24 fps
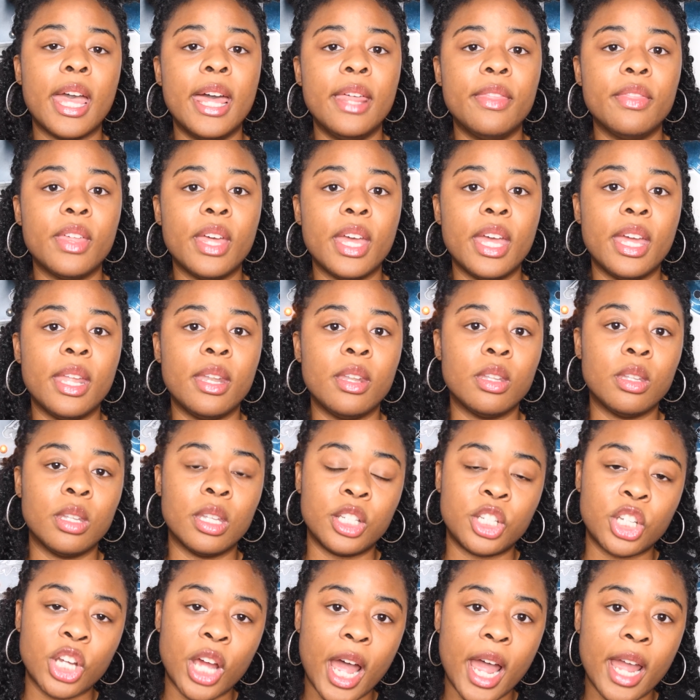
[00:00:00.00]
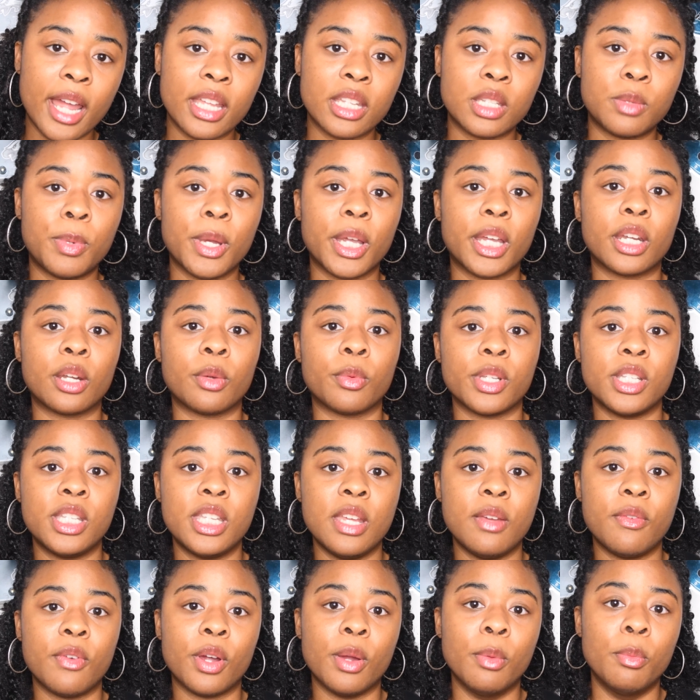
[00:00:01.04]
and then the Giants picking a
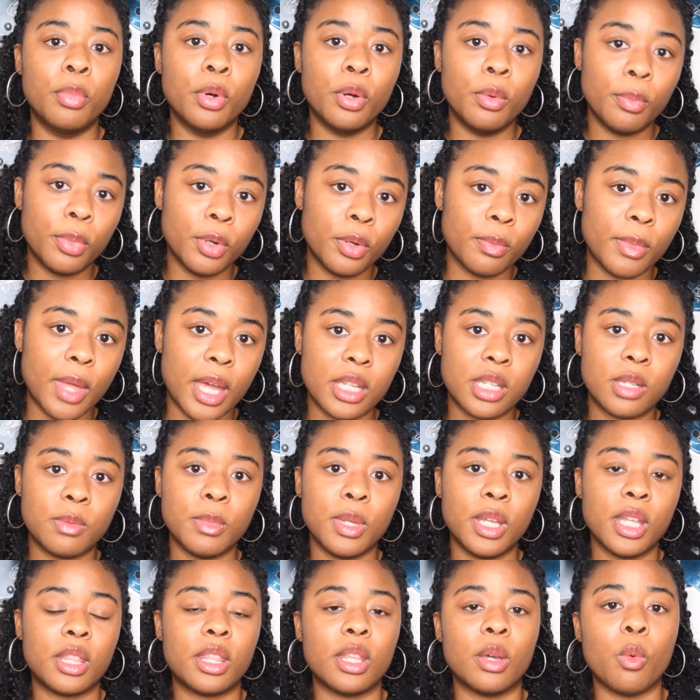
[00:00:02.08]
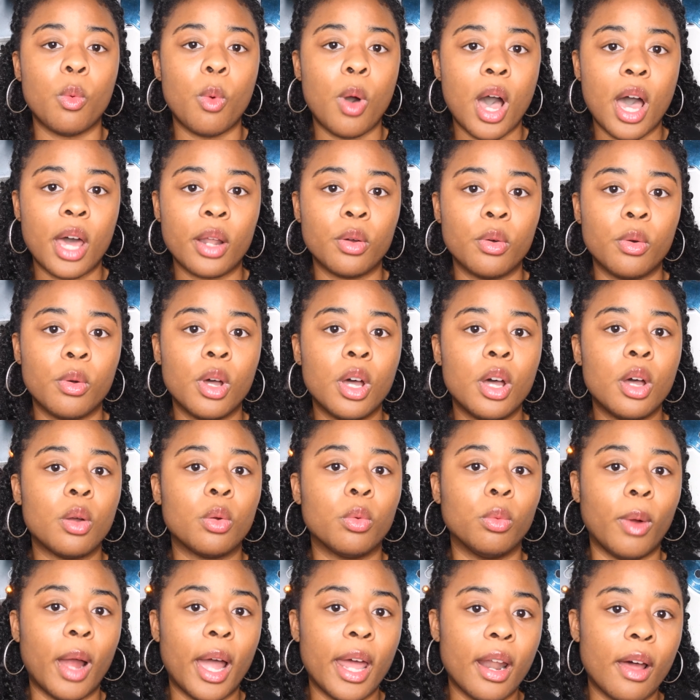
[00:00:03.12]
receiver and boom, boom, that's Smith and Waddle
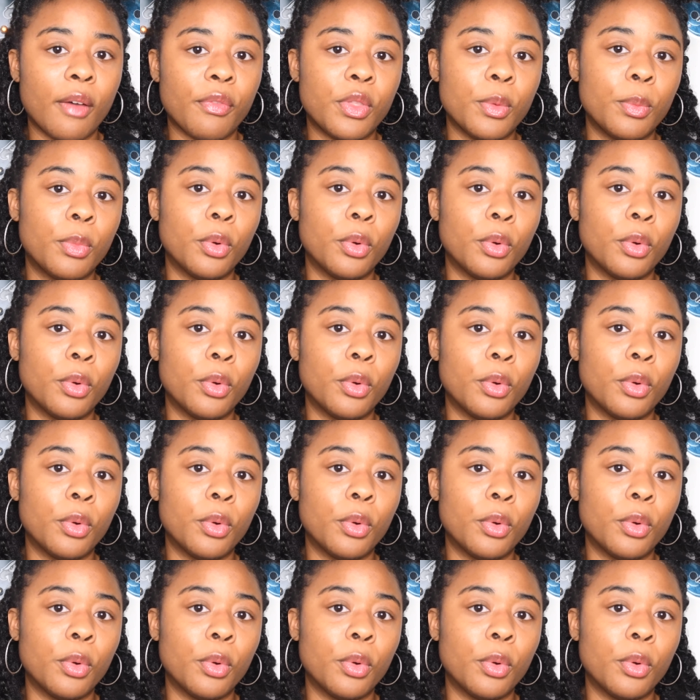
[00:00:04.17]
right off